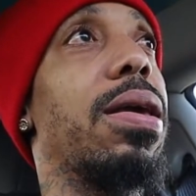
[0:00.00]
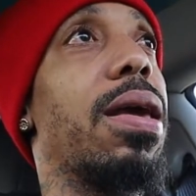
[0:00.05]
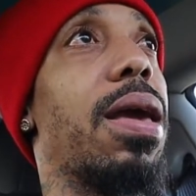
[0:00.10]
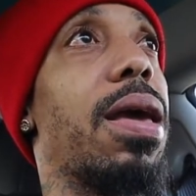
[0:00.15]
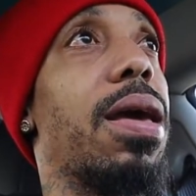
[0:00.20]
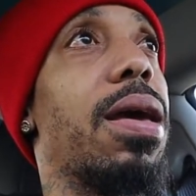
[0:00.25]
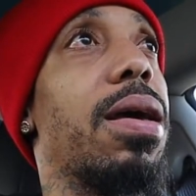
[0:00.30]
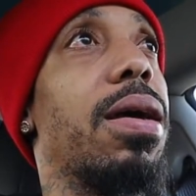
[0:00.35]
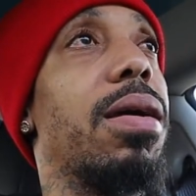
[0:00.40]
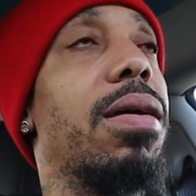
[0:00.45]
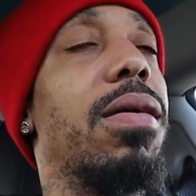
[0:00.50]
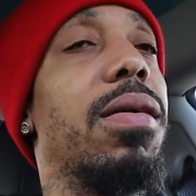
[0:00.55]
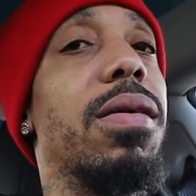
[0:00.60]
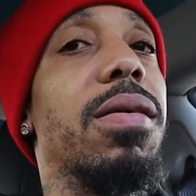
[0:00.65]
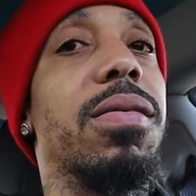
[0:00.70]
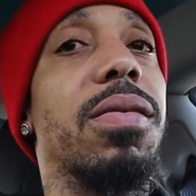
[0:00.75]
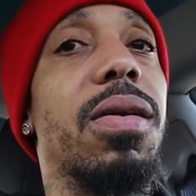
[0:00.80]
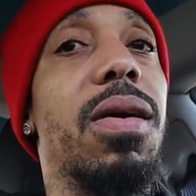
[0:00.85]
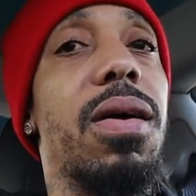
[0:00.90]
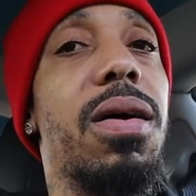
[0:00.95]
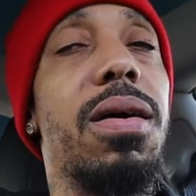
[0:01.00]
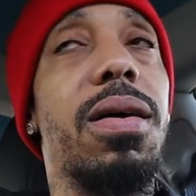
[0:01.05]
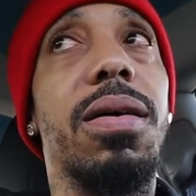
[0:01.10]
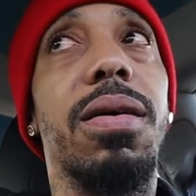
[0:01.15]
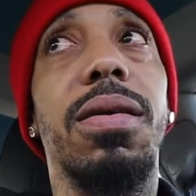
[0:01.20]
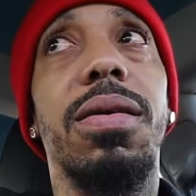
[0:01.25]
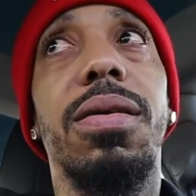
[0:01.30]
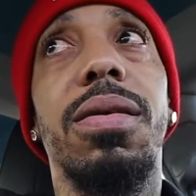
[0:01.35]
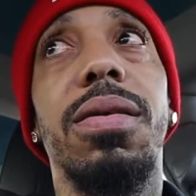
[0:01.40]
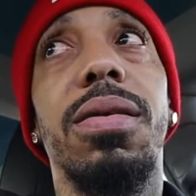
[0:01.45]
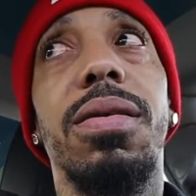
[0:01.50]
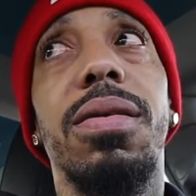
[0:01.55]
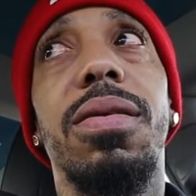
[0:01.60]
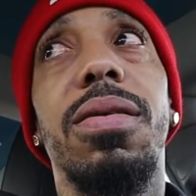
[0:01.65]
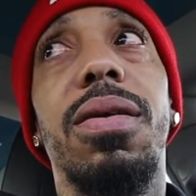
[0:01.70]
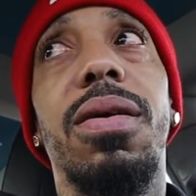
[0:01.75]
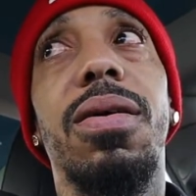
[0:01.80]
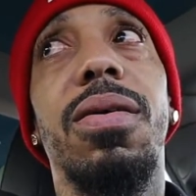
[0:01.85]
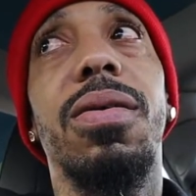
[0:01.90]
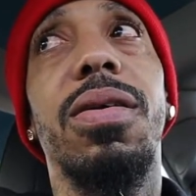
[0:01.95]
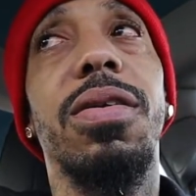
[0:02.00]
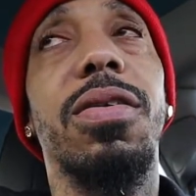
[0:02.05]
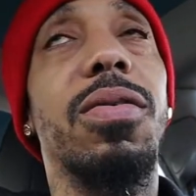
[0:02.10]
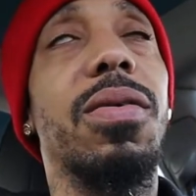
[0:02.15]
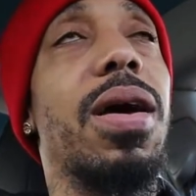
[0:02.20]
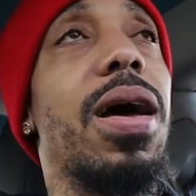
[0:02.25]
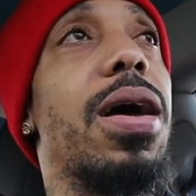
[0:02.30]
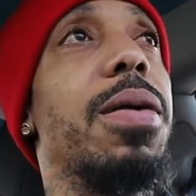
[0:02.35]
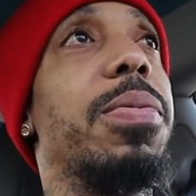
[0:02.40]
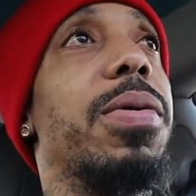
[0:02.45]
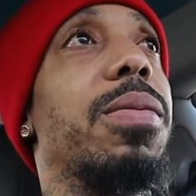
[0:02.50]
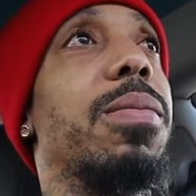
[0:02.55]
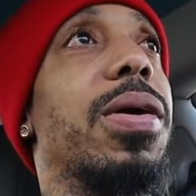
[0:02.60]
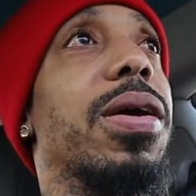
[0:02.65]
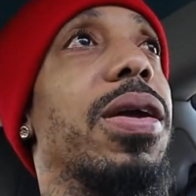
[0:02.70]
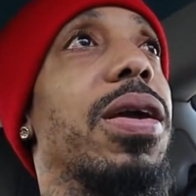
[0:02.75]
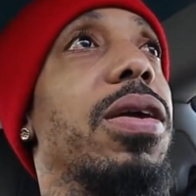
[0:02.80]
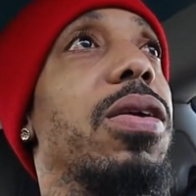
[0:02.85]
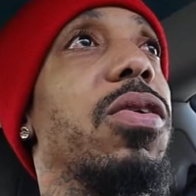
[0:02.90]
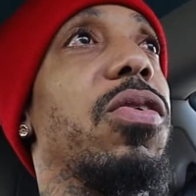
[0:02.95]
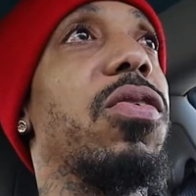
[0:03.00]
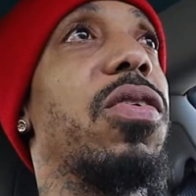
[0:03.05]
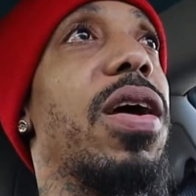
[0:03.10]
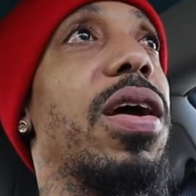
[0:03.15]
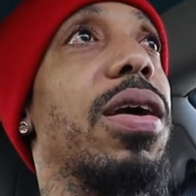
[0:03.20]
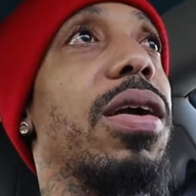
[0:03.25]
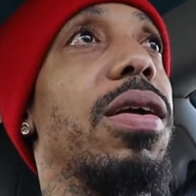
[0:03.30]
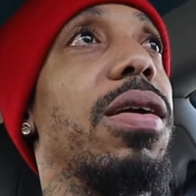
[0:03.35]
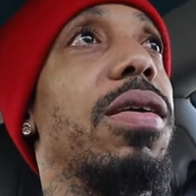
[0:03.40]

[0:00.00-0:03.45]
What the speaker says: yeah, it's gone. You know, this will happen. I'm like, can you track